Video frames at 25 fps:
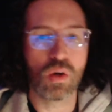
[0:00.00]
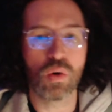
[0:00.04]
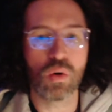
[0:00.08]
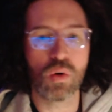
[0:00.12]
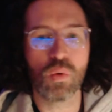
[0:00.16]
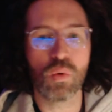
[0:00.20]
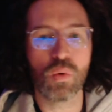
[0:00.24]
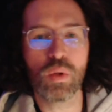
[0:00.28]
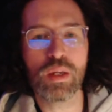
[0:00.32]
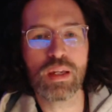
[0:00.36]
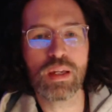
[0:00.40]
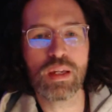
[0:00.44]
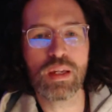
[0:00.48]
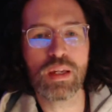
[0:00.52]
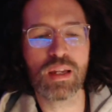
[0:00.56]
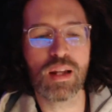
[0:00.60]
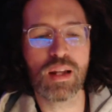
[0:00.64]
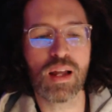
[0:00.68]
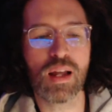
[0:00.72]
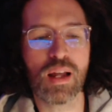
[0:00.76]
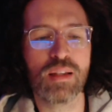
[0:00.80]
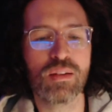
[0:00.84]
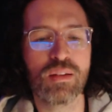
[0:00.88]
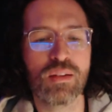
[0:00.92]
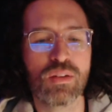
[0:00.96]
we can
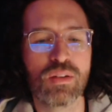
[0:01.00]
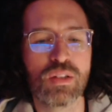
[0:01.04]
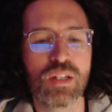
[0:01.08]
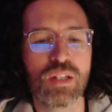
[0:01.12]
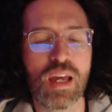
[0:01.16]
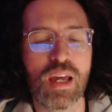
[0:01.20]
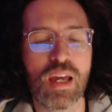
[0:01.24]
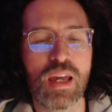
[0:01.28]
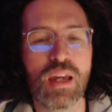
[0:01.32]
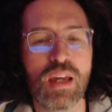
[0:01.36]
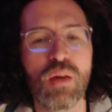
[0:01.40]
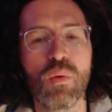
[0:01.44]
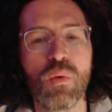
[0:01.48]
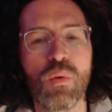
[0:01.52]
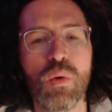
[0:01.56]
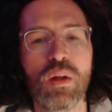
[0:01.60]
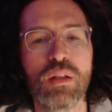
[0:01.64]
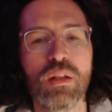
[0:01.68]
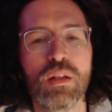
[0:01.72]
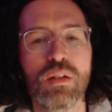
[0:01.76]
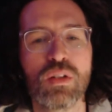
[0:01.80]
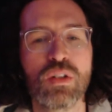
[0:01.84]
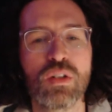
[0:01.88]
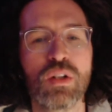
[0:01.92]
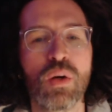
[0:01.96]
either say
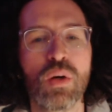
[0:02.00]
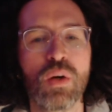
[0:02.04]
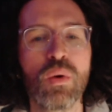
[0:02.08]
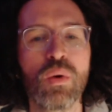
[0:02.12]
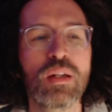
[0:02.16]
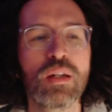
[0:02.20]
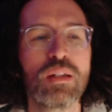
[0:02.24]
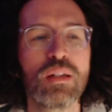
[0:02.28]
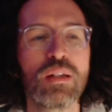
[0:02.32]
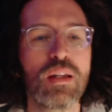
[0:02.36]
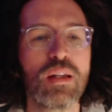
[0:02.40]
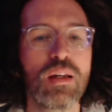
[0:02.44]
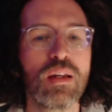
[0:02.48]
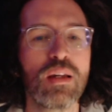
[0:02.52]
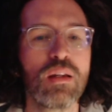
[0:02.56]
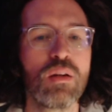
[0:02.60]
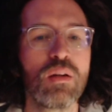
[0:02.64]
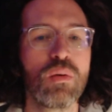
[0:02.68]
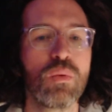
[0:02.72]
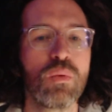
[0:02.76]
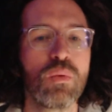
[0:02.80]
what the Stoics did,